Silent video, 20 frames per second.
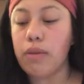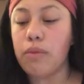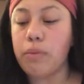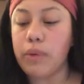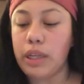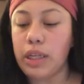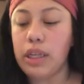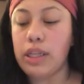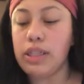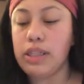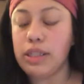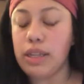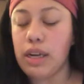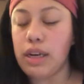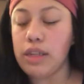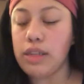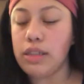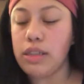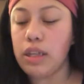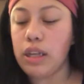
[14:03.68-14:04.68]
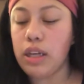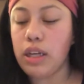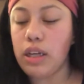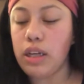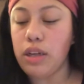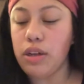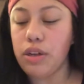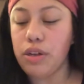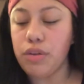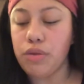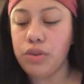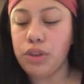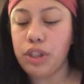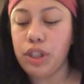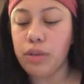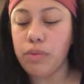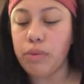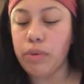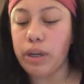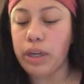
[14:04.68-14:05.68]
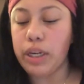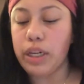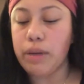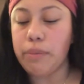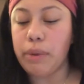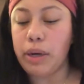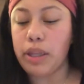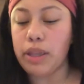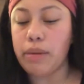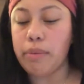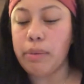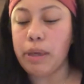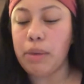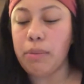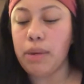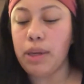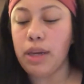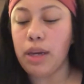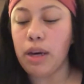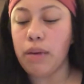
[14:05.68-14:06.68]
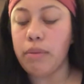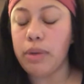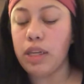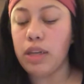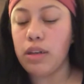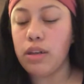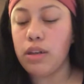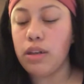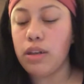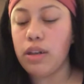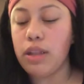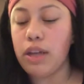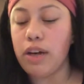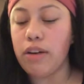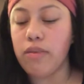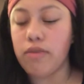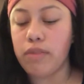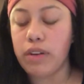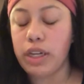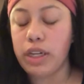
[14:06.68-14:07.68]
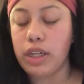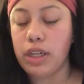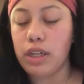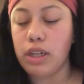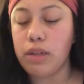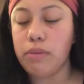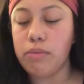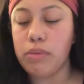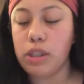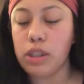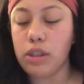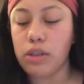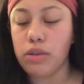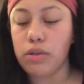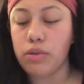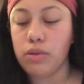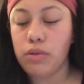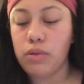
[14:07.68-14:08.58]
when he says he knew she worried about the baby coming, that frightened him too.